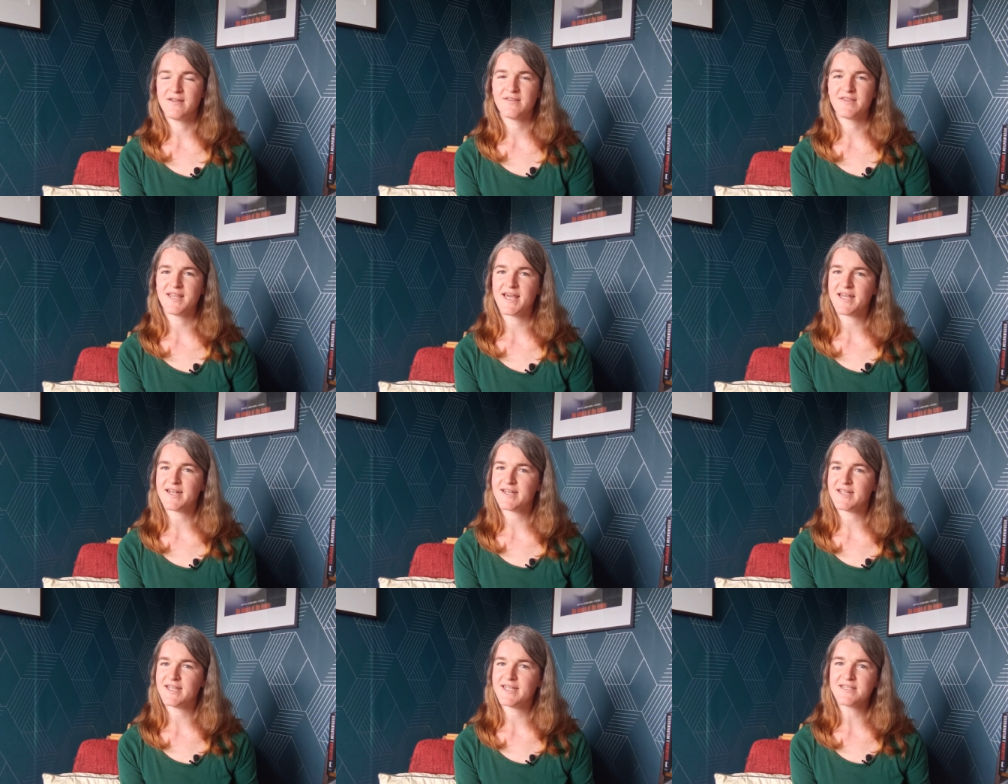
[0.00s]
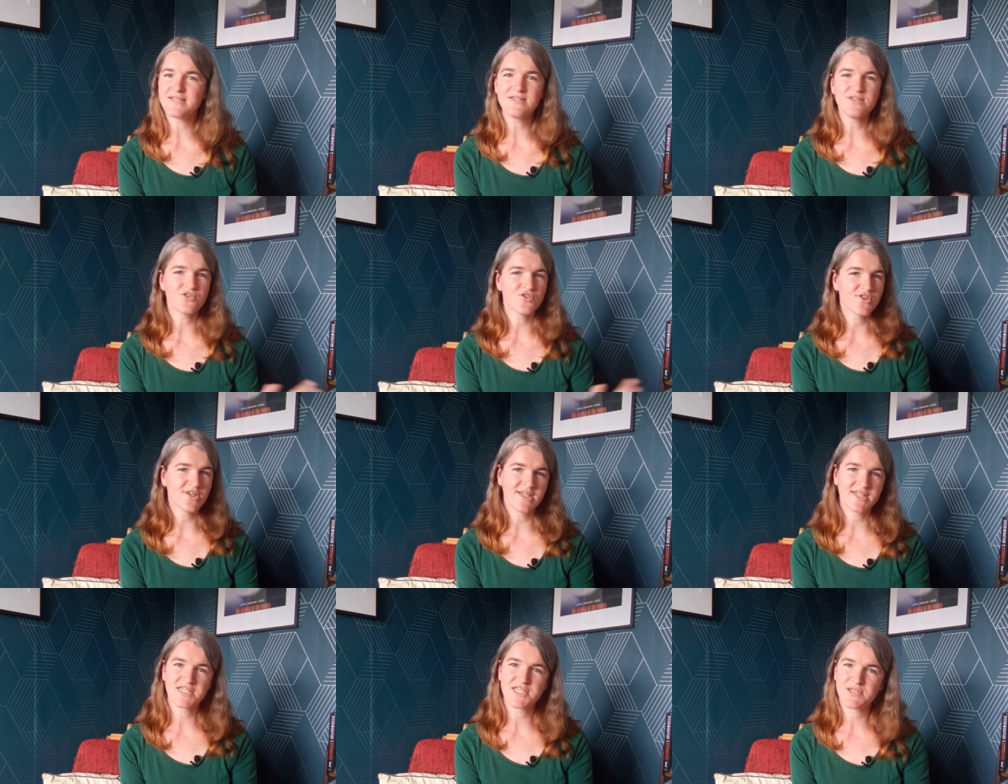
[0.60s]
that isn't
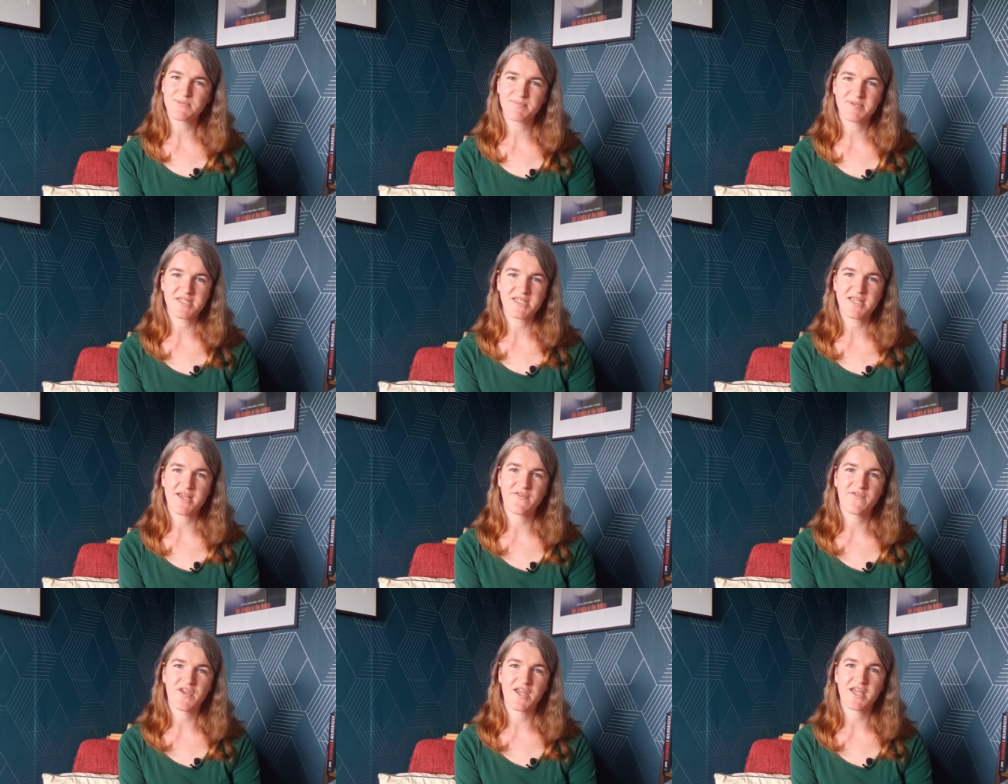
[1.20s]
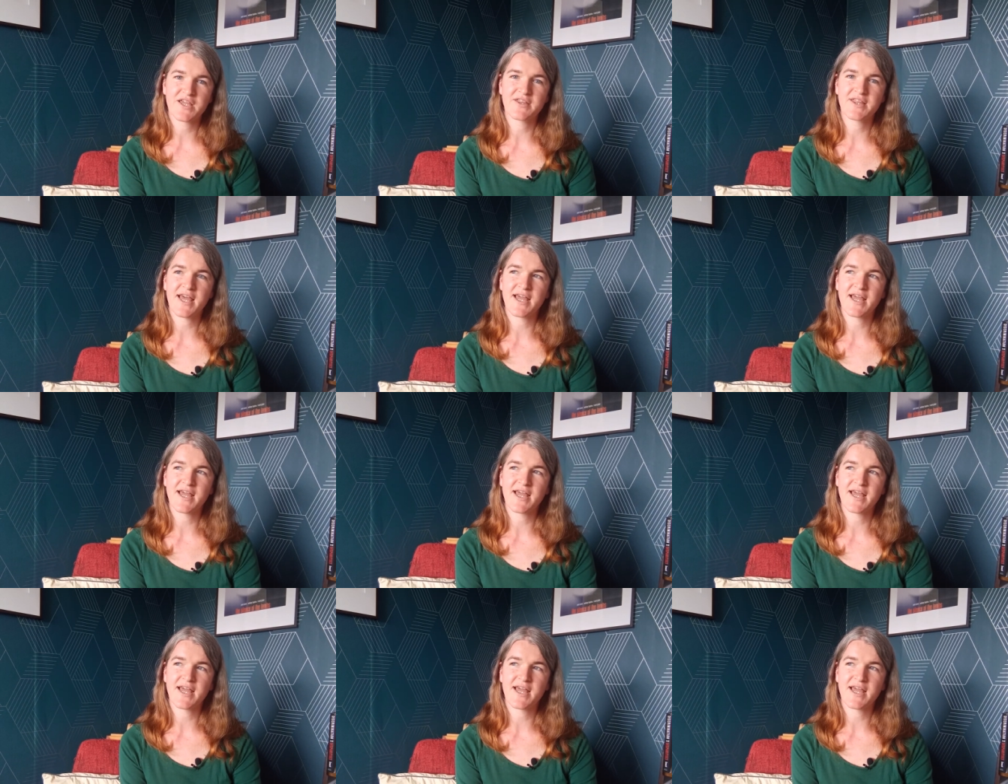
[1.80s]
trans specific.